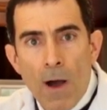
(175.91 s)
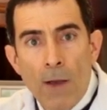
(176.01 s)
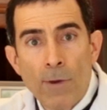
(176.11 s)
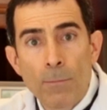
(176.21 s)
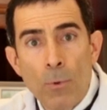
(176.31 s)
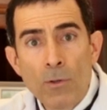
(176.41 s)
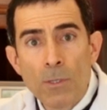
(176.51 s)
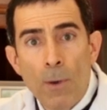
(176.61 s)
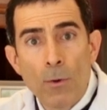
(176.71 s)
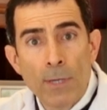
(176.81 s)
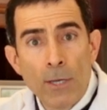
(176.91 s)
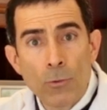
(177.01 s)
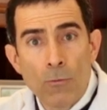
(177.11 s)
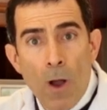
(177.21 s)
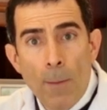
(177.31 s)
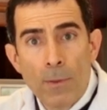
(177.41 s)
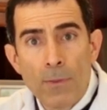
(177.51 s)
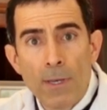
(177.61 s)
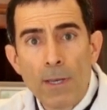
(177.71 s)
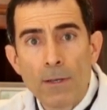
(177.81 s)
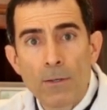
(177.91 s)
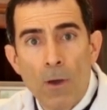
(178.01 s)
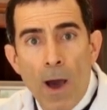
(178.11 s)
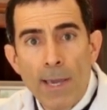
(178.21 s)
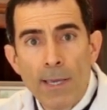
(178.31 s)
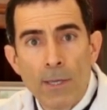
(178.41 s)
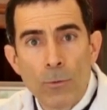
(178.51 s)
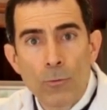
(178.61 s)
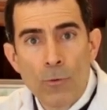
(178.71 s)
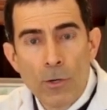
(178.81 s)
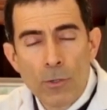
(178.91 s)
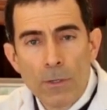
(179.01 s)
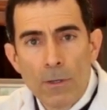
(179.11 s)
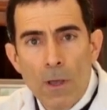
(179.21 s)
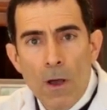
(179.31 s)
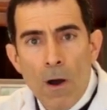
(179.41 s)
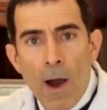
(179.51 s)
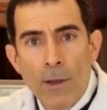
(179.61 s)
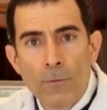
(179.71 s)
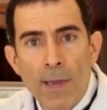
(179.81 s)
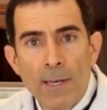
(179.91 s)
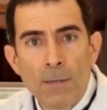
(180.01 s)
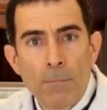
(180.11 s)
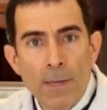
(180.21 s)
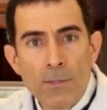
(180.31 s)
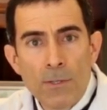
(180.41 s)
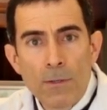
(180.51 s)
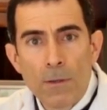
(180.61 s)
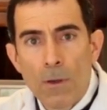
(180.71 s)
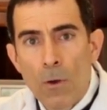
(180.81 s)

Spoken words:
I read books about naturopathy, diet and nutrition, Ayurvedic medicine,